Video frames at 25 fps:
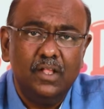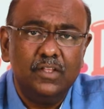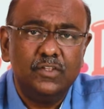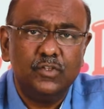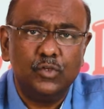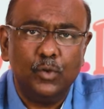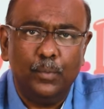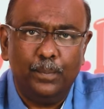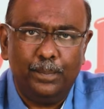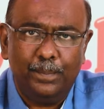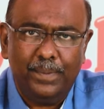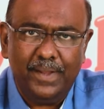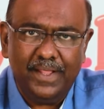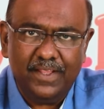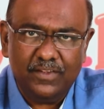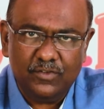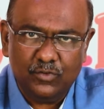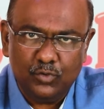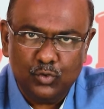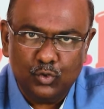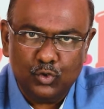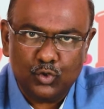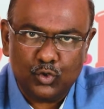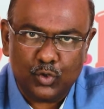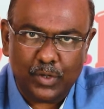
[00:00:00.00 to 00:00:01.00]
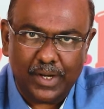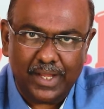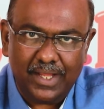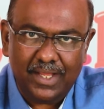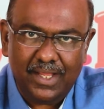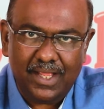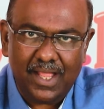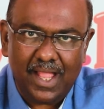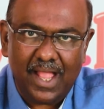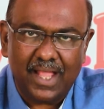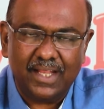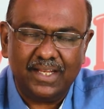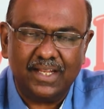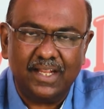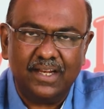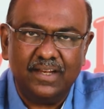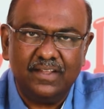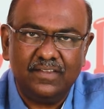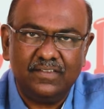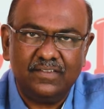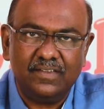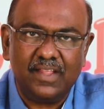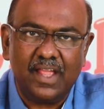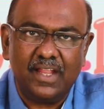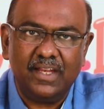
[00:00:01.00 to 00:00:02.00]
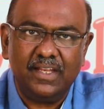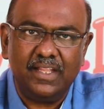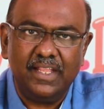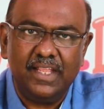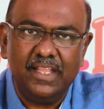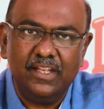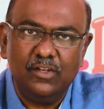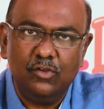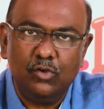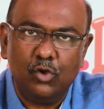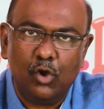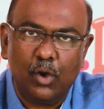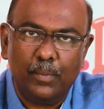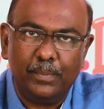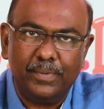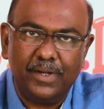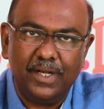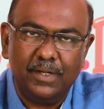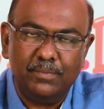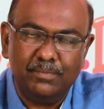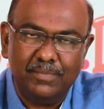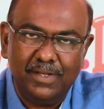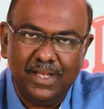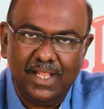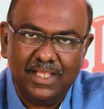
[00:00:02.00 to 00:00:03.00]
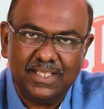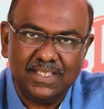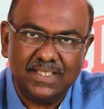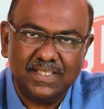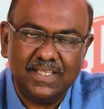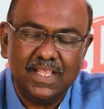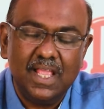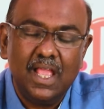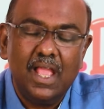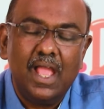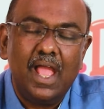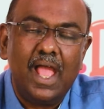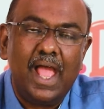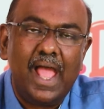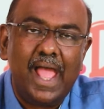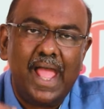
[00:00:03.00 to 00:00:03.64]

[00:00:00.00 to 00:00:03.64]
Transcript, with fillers: So please do try and understand to incorporate millets.